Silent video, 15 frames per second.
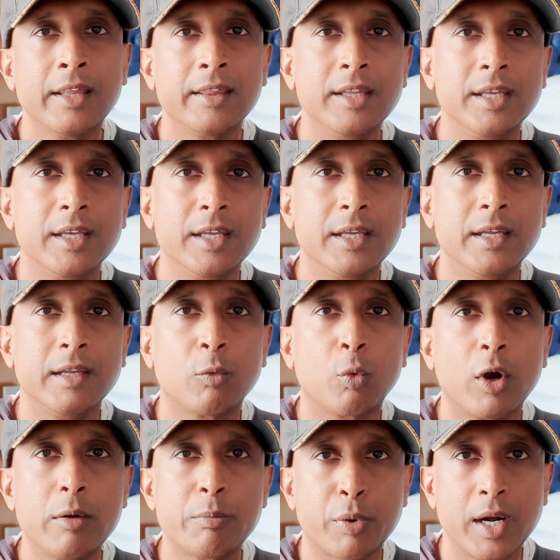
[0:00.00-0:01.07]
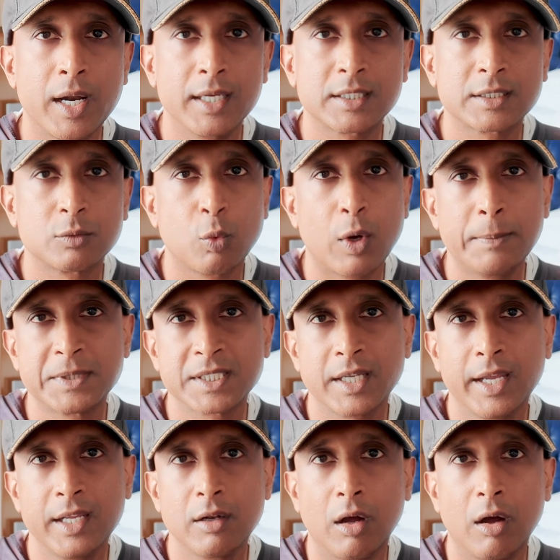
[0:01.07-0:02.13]
the WordPress
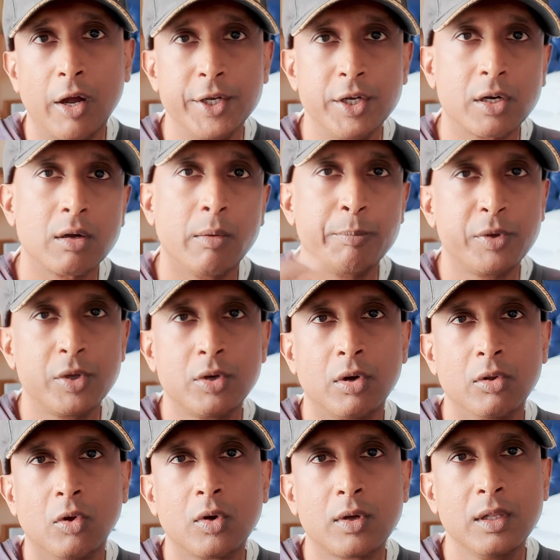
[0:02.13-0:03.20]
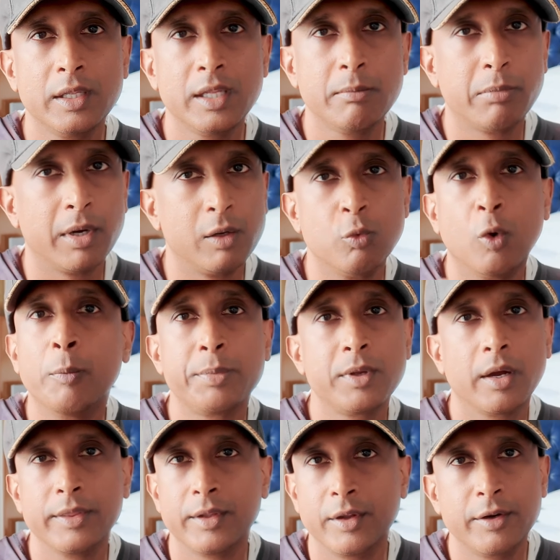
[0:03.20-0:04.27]
website on your computer locally, but it won't be
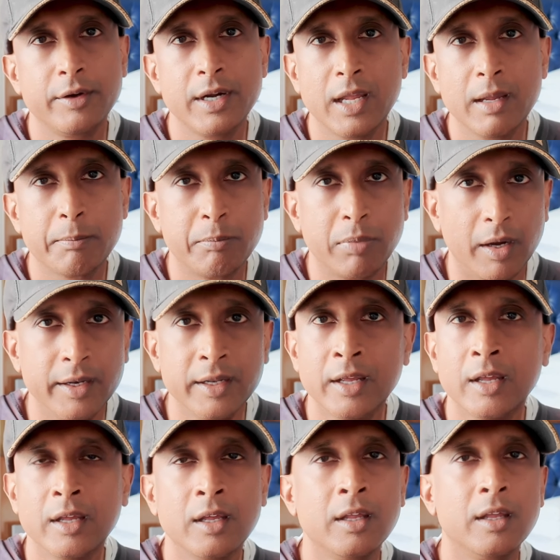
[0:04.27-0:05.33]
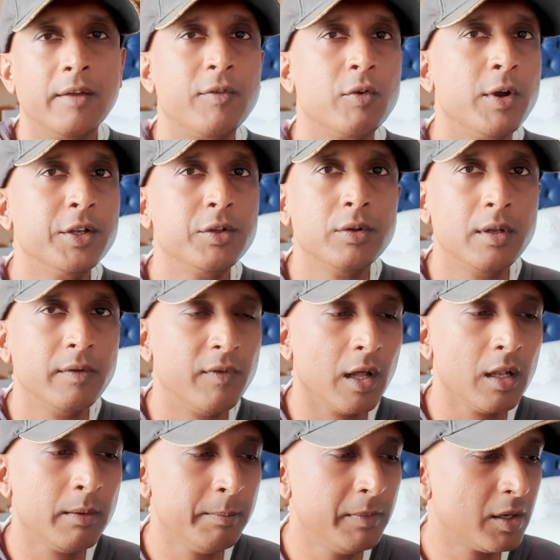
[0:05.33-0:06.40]
on the internet. But if you're into
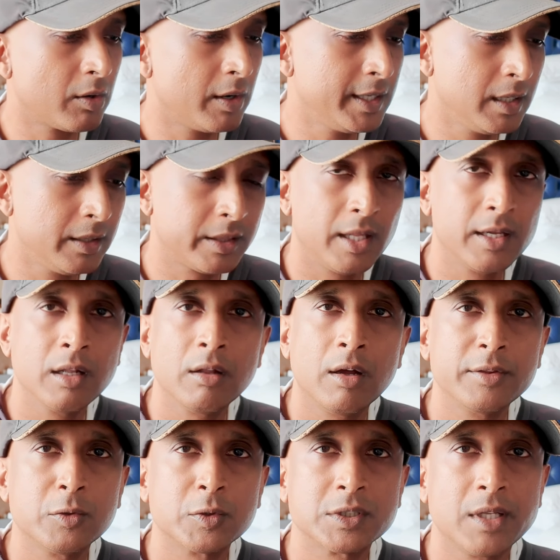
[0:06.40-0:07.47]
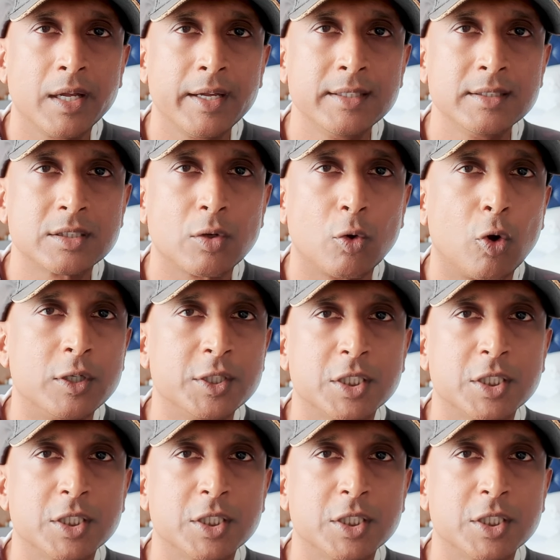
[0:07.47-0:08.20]
development or anything along those lines, or